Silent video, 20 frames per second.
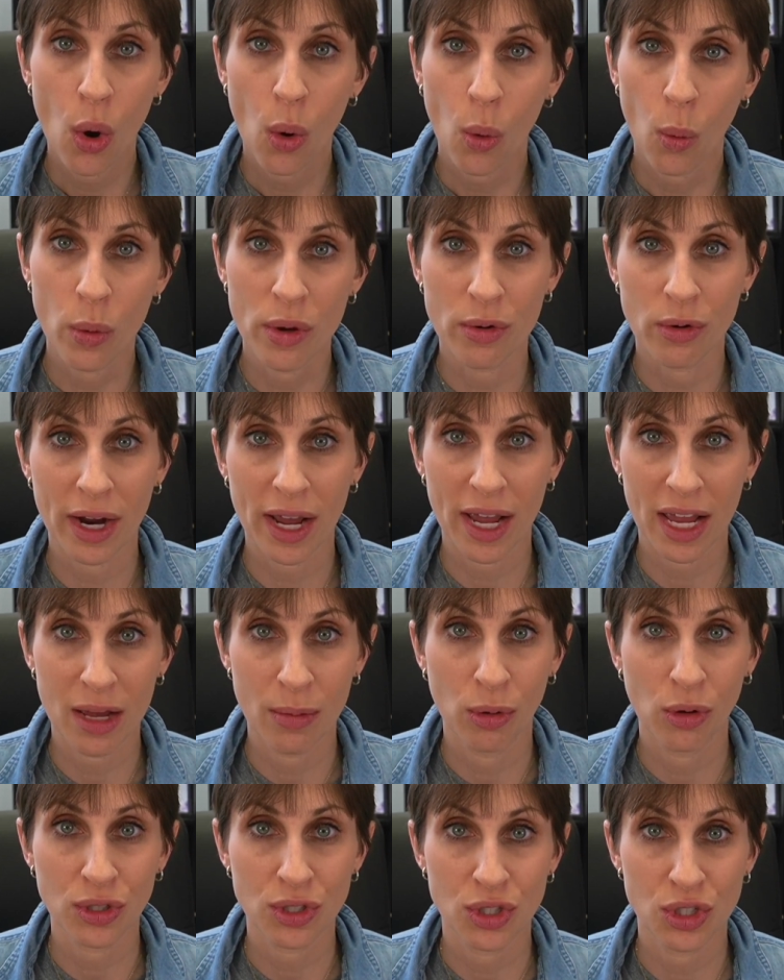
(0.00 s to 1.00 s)
we were
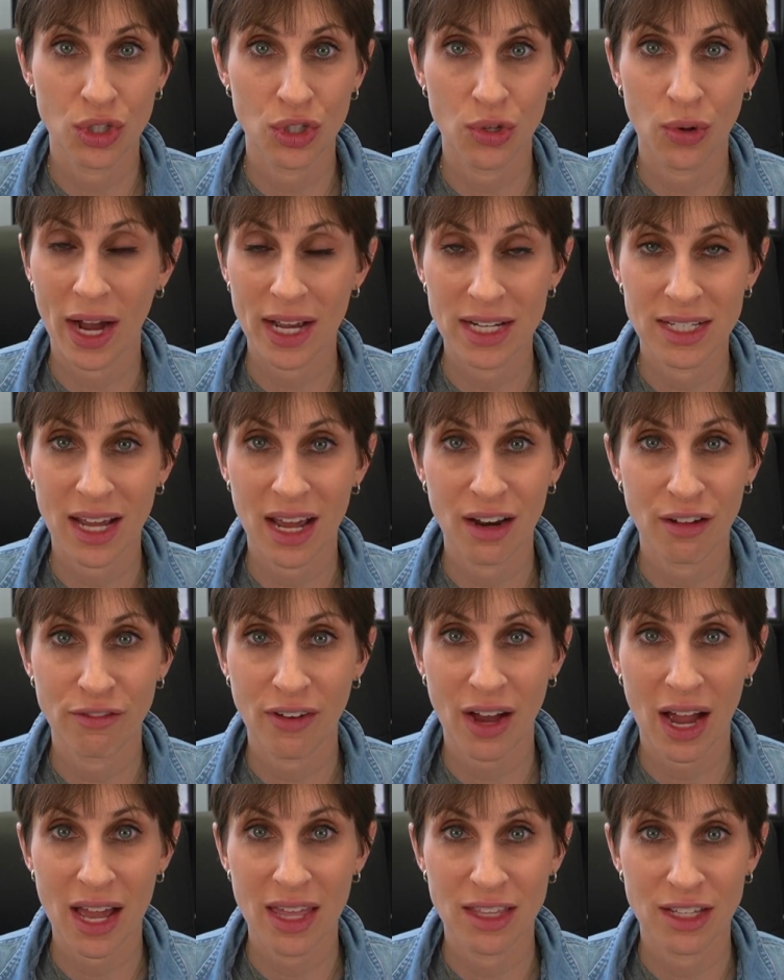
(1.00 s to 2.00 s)
able to
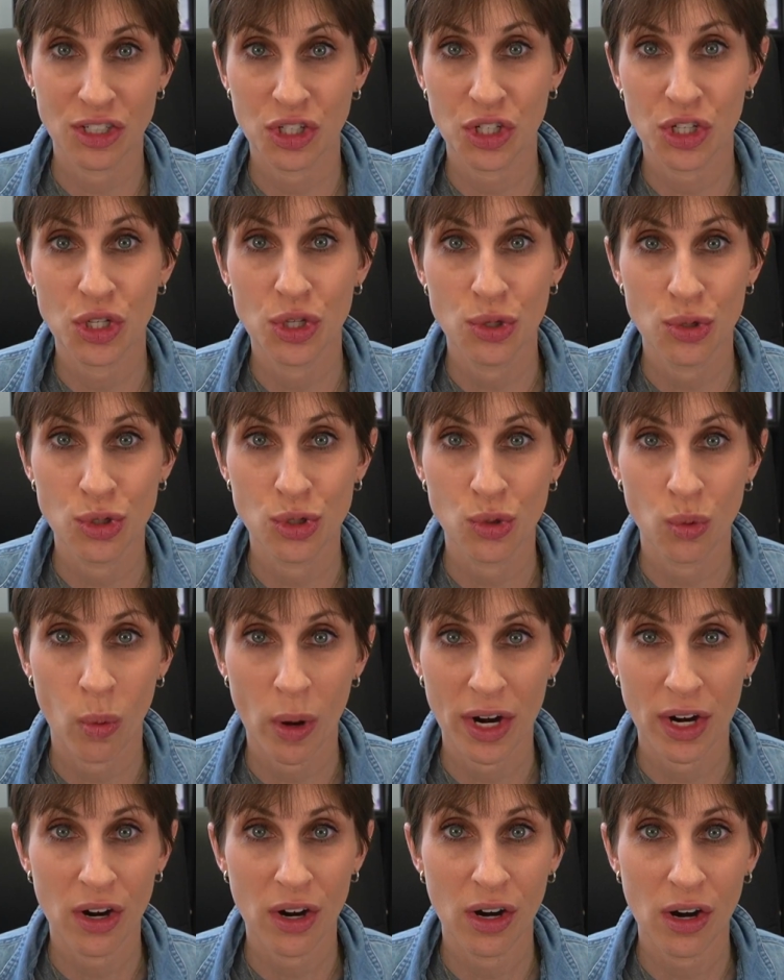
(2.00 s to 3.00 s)
identify this huge
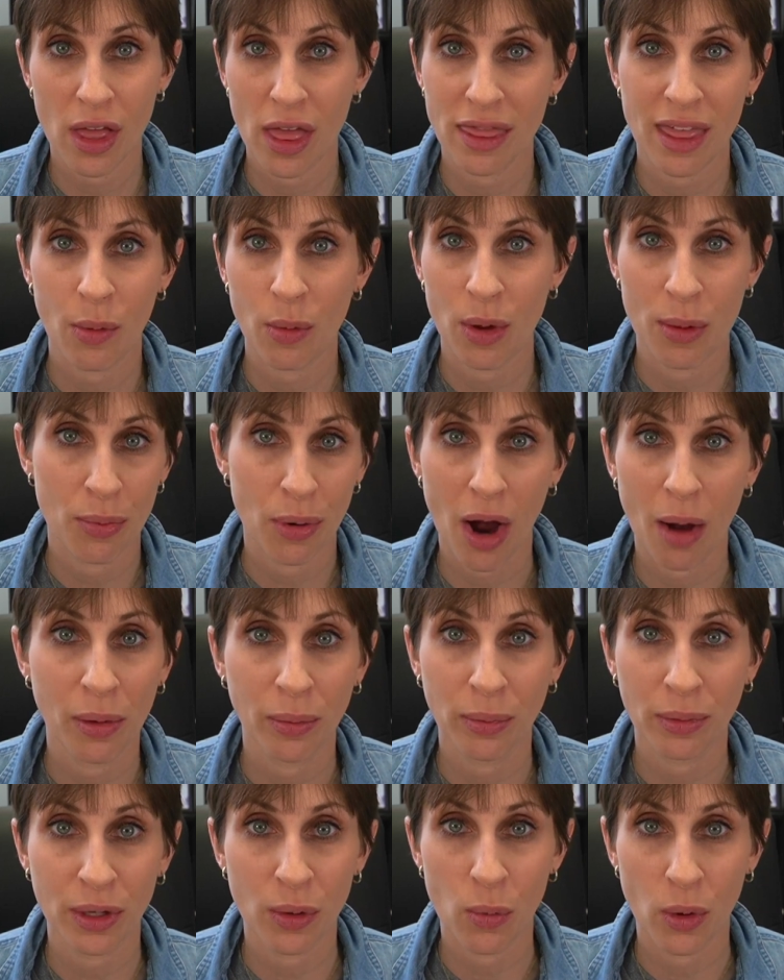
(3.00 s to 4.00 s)
winner that we
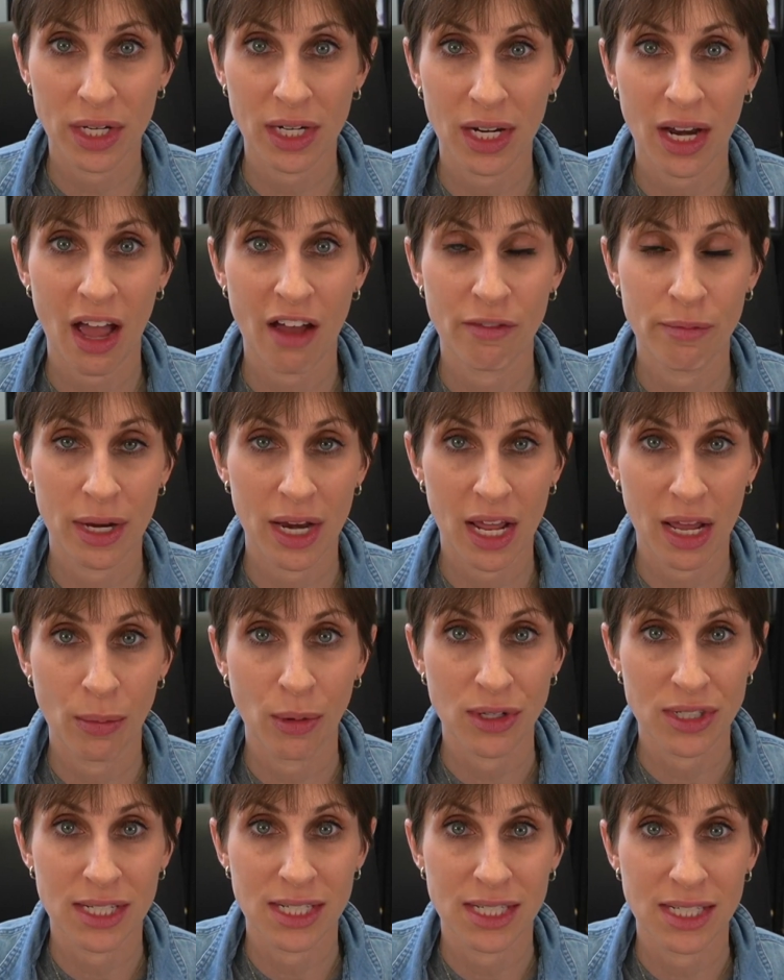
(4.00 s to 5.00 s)
probably wouldn't have been able
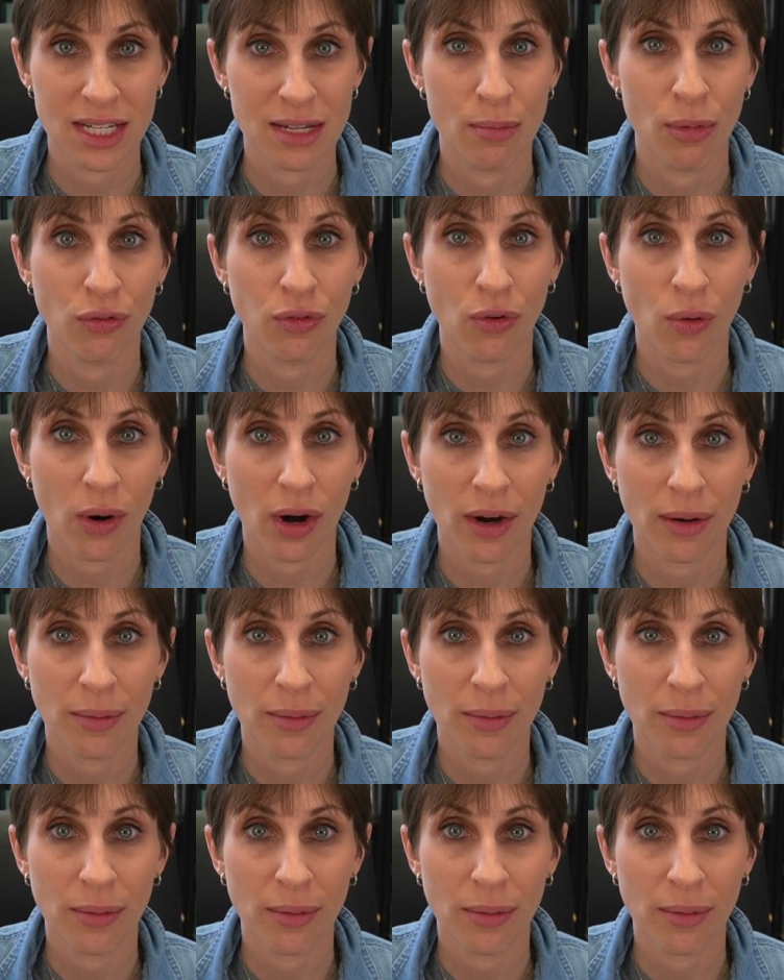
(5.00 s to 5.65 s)
to see before.